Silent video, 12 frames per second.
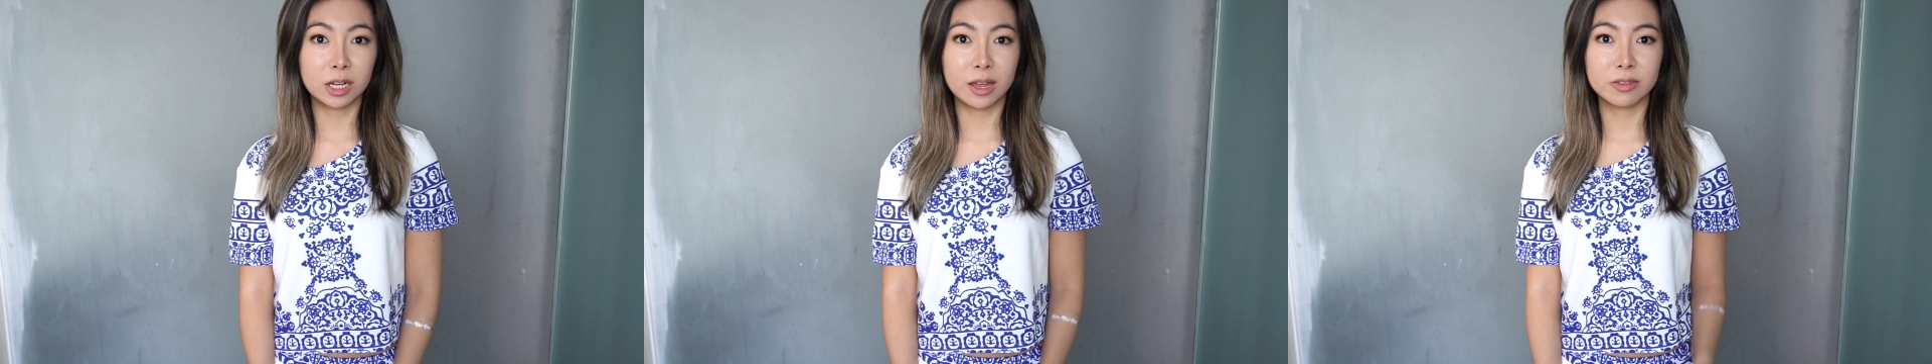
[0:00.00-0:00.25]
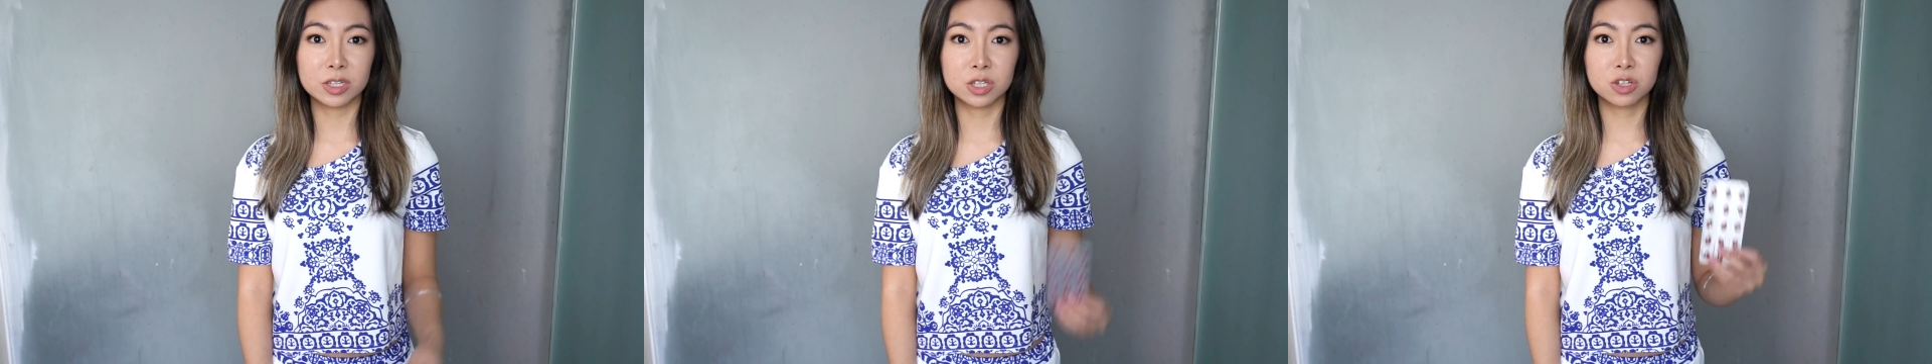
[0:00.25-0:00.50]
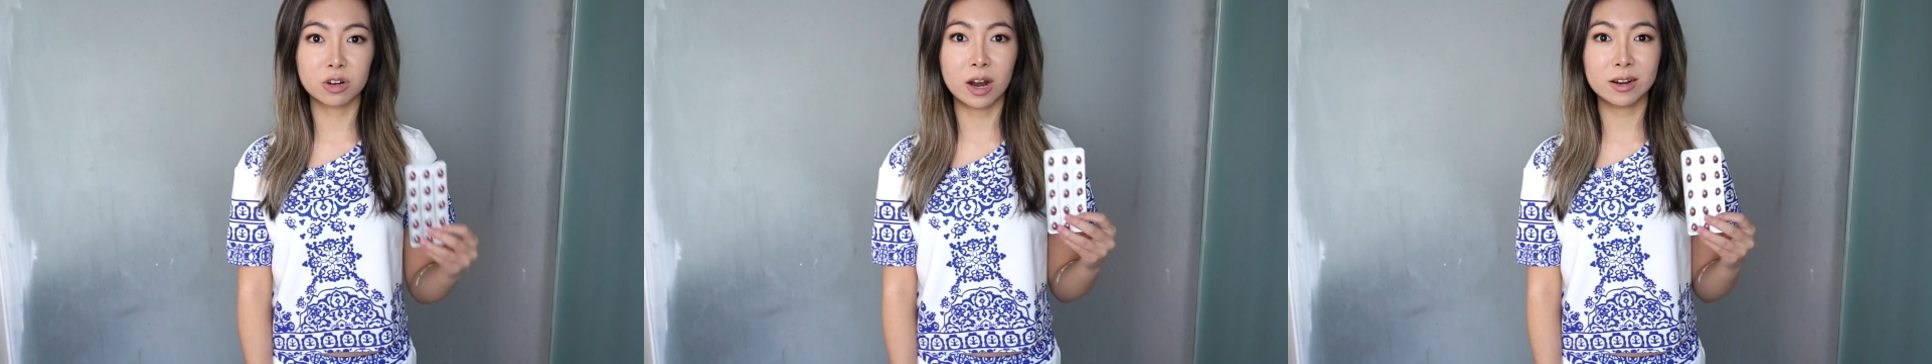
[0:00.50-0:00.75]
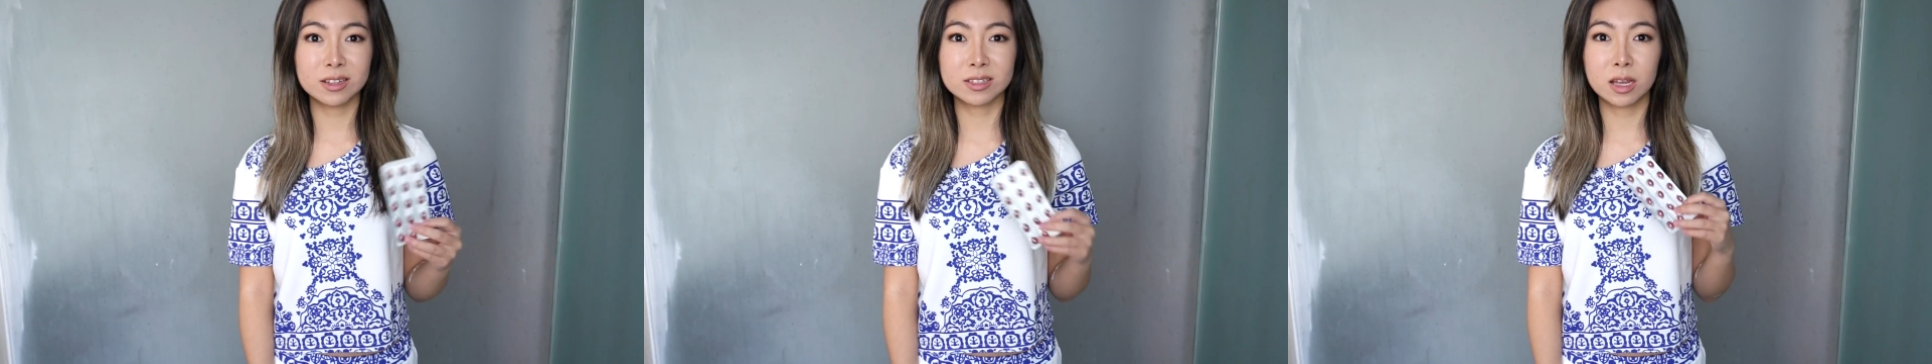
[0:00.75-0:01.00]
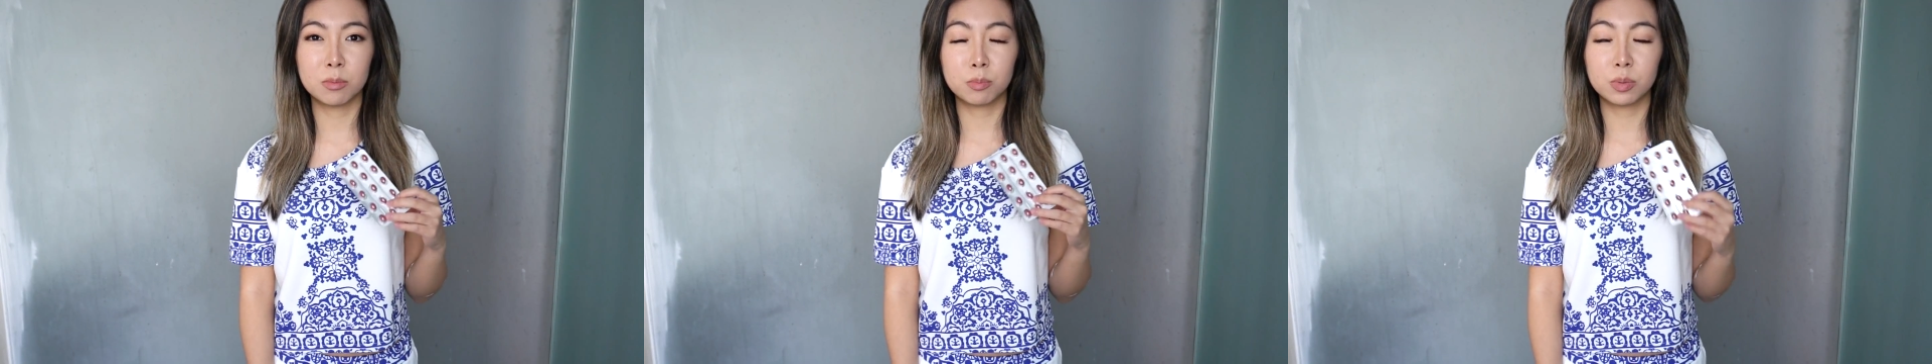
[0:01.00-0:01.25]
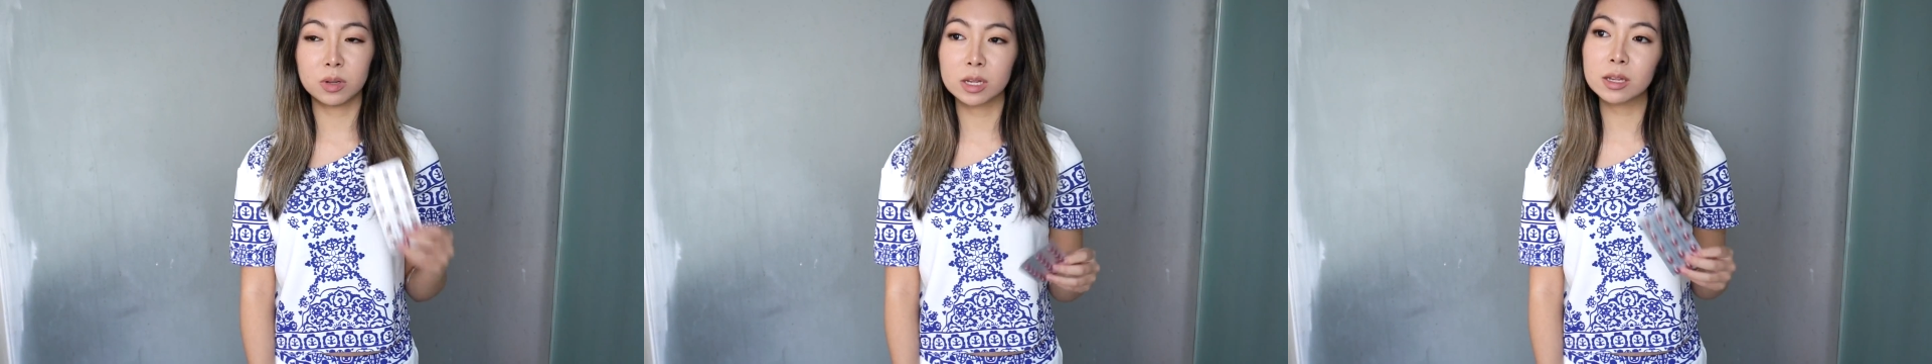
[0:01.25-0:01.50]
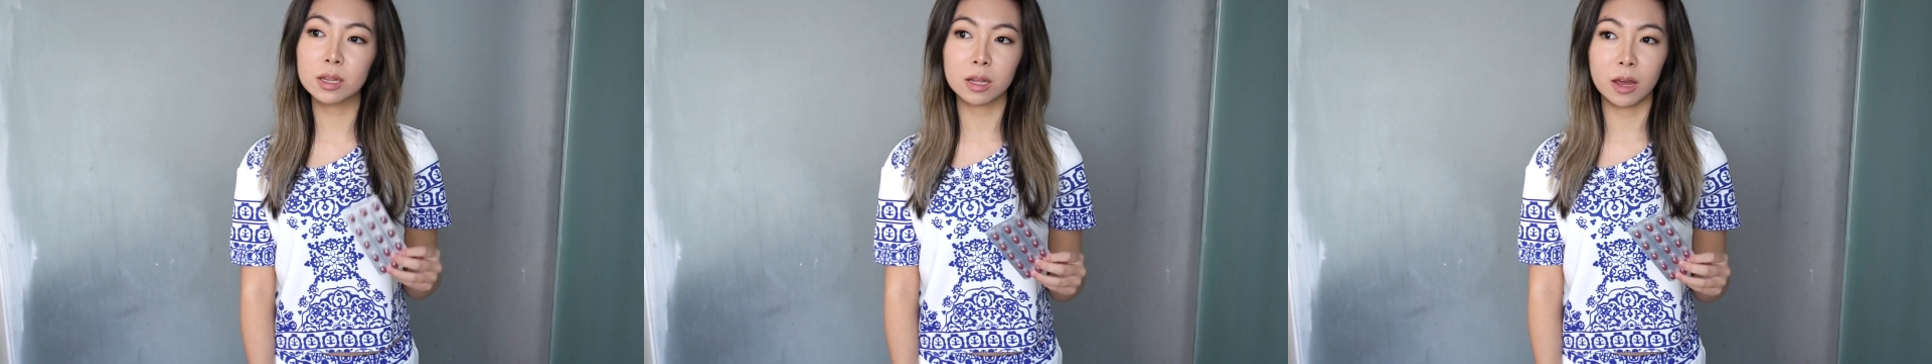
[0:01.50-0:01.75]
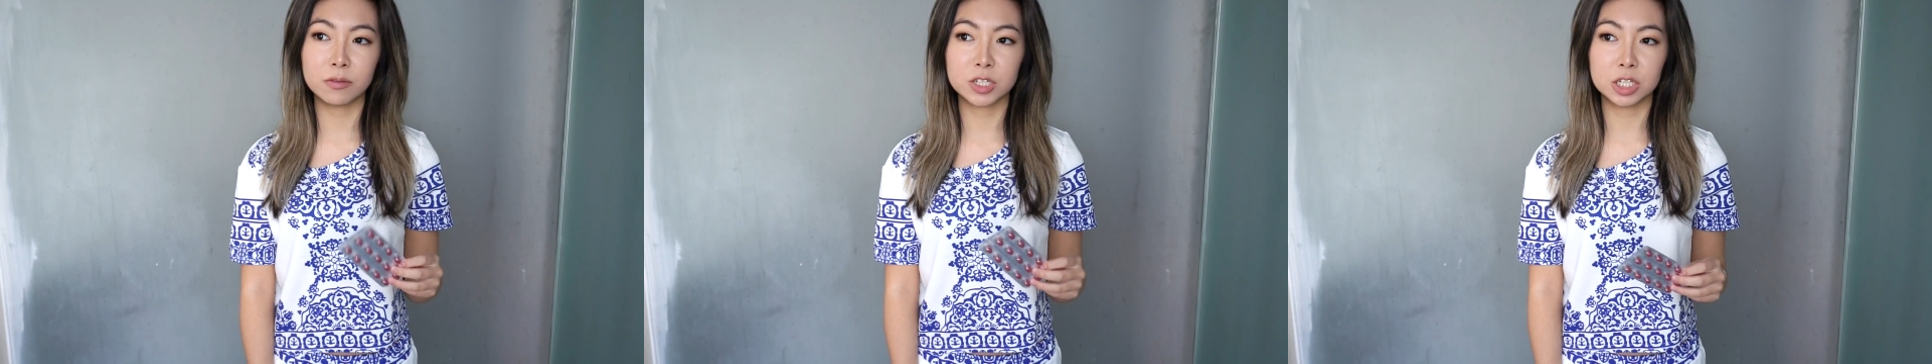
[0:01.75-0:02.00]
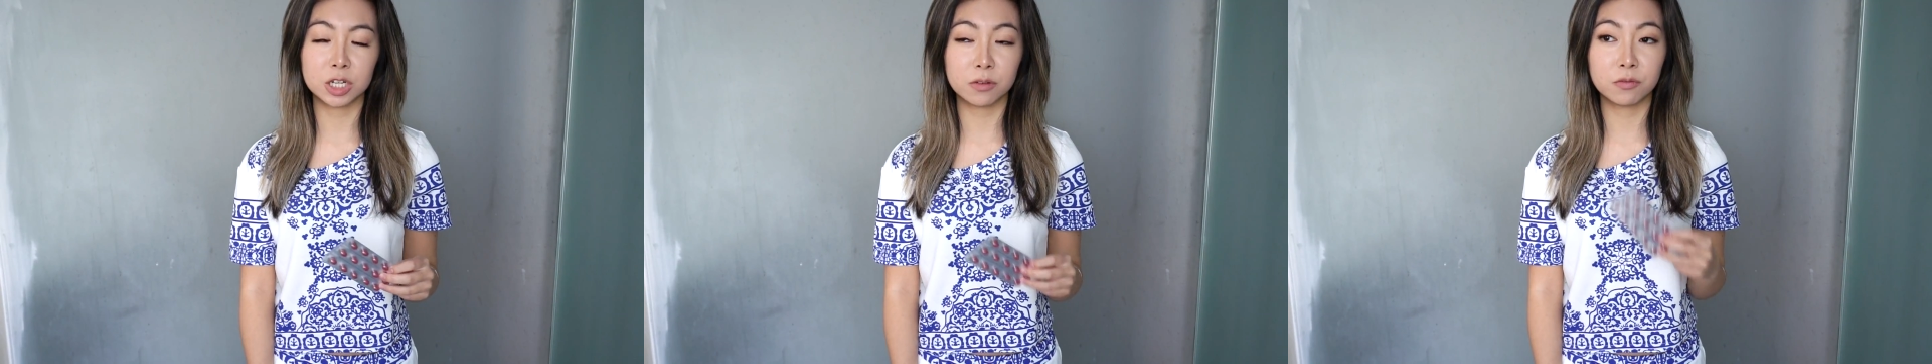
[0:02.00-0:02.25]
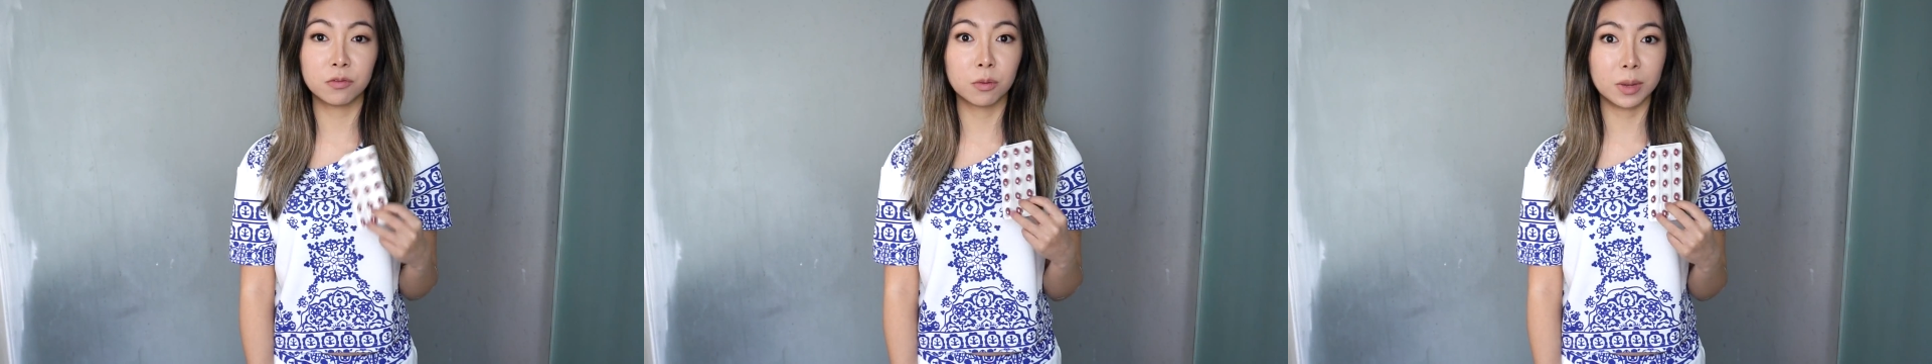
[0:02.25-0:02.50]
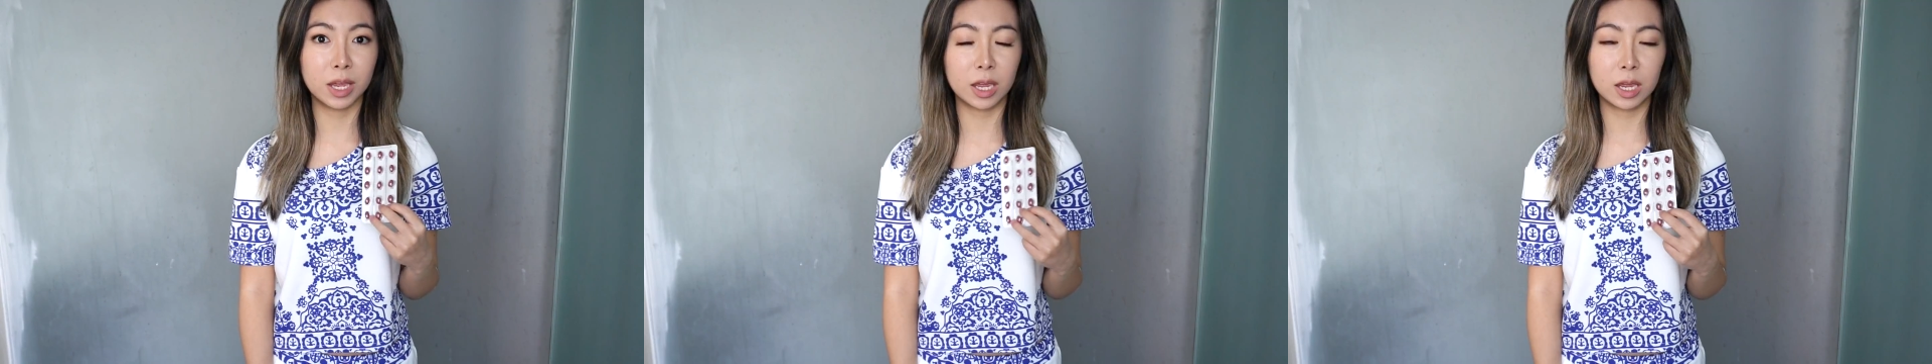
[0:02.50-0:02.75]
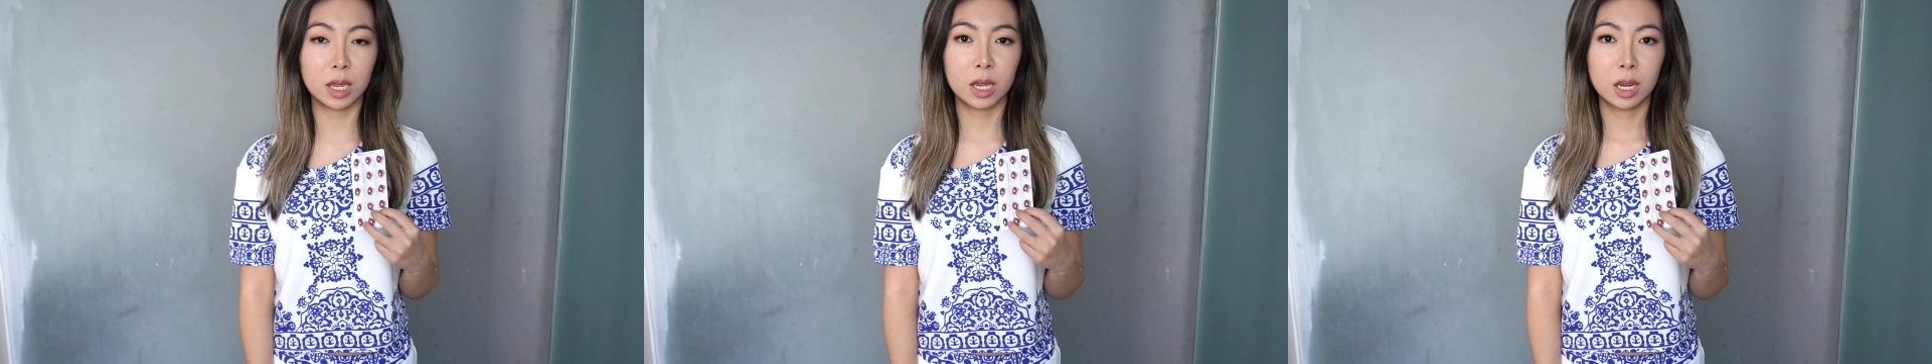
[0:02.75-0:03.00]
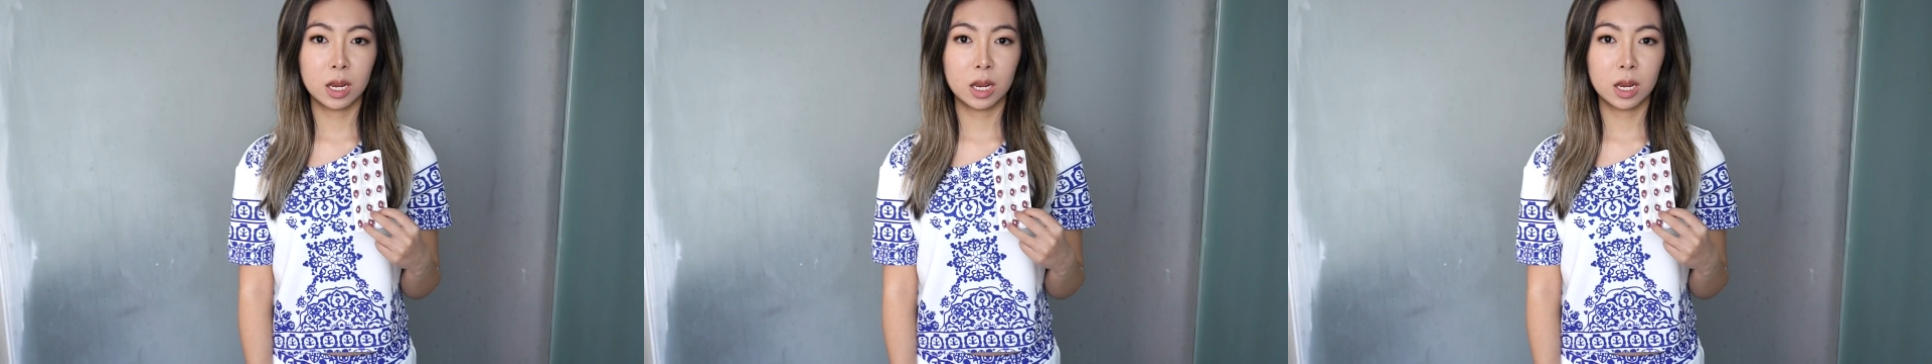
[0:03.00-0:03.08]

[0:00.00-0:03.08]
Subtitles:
Like this drug is completely life-changing for me.